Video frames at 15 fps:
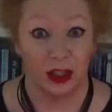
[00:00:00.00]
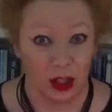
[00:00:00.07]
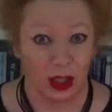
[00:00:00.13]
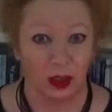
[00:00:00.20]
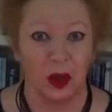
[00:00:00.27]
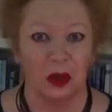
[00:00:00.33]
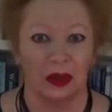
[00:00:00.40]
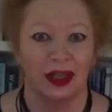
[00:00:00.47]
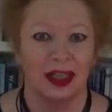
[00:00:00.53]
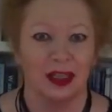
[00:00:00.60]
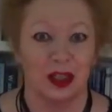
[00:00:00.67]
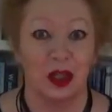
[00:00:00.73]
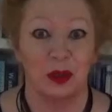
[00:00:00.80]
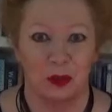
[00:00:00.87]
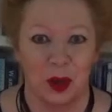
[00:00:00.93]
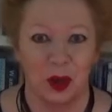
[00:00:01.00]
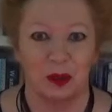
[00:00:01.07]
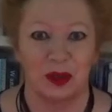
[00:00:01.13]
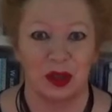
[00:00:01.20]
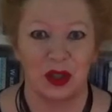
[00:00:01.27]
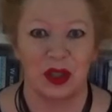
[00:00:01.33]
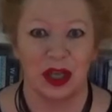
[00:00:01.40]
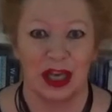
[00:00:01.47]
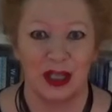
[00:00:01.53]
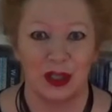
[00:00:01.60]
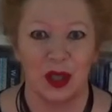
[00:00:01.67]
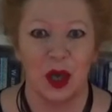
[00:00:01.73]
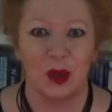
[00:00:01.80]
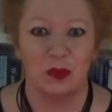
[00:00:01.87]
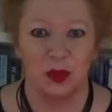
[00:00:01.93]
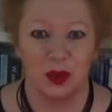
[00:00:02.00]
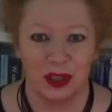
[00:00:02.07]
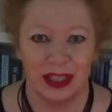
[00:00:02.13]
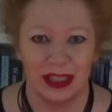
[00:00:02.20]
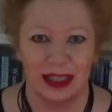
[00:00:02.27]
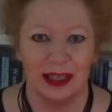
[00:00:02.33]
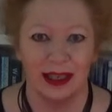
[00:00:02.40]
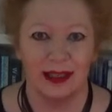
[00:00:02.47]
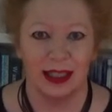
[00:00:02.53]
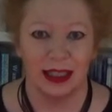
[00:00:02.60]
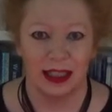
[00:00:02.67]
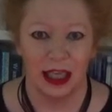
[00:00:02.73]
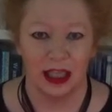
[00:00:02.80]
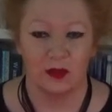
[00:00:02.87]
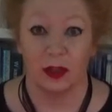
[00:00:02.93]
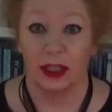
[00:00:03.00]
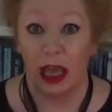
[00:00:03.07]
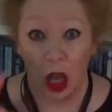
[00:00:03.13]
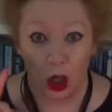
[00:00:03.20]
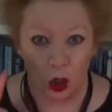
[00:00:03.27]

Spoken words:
And I got to the bottom of the stairs pretty successfully.